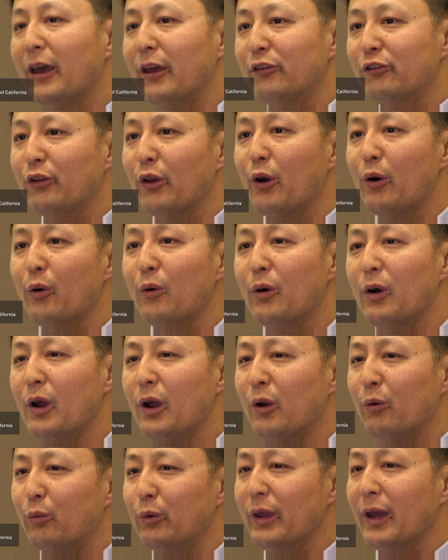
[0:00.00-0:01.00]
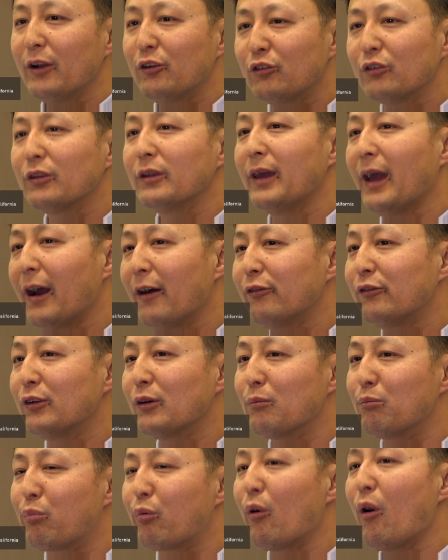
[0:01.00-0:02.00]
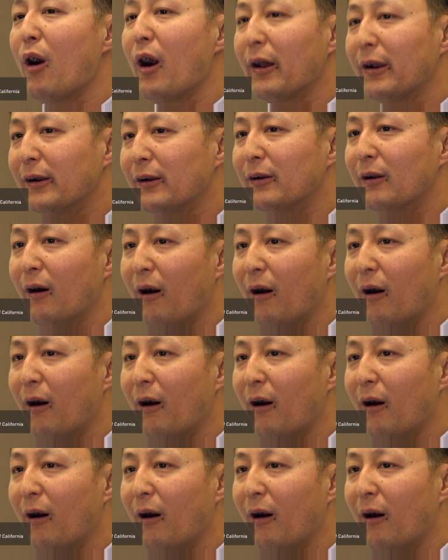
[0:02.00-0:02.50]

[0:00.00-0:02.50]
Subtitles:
So we actually have to broaden